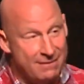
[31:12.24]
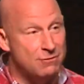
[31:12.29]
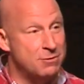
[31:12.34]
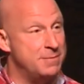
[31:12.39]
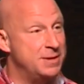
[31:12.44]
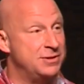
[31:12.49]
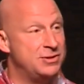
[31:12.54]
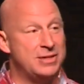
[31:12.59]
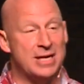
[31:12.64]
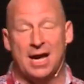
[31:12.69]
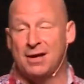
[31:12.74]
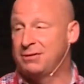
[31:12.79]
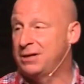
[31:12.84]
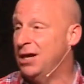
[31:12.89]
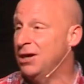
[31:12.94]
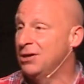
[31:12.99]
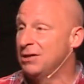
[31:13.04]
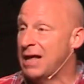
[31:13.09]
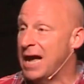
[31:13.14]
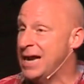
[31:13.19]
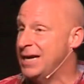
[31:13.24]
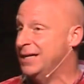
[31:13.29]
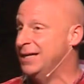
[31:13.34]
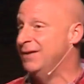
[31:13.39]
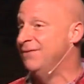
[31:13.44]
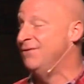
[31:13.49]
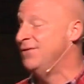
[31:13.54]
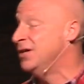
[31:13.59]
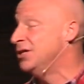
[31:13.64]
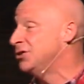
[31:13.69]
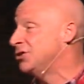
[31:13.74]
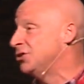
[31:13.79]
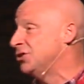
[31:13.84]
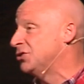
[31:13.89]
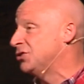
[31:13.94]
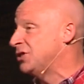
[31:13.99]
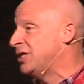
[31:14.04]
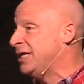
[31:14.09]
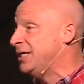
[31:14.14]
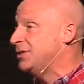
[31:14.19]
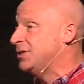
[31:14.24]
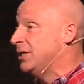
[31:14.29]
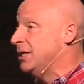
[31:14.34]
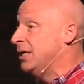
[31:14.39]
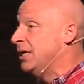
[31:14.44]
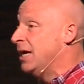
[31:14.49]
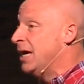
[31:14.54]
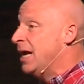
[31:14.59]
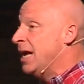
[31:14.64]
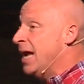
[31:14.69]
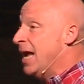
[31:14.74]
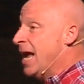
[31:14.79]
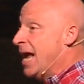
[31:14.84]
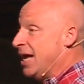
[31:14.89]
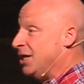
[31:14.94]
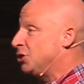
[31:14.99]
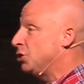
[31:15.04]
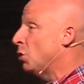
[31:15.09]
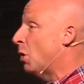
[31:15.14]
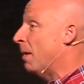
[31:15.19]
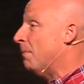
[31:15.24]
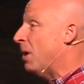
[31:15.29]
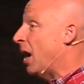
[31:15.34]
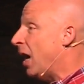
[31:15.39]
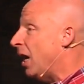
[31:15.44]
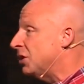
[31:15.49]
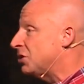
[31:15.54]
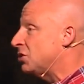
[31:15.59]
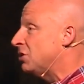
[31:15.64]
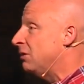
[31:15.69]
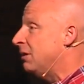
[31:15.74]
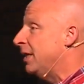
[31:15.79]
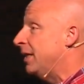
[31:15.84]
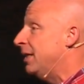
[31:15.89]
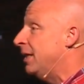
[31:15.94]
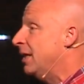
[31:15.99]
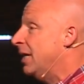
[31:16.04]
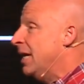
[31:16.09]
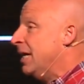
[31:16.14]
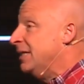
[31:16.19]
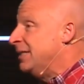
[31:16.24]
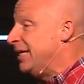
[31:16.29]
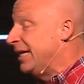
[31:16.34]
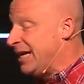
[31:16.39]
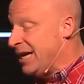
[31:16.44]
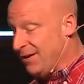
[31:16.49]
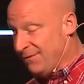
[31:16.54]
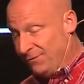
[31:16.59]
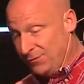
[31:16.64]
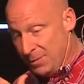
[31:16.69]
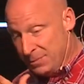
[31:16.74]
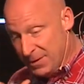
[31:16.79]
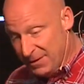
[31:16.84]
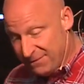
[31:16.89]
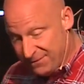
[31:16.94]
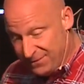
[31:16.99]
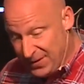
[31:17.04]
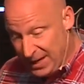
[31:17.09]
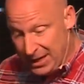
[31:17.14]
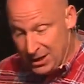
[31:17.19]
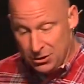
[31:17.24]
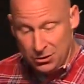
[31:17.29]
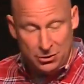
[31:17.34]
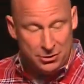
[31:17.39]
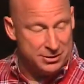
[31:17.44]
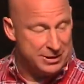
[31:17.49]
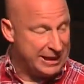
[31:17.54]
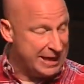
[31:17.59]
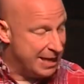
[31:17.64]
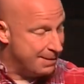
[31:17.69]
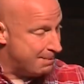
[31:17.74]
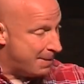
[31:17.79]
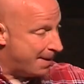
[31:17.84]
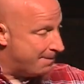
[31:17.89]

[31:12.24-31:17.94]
them in South Carolina to finish the season. And so I'm hustling to get from the field to get my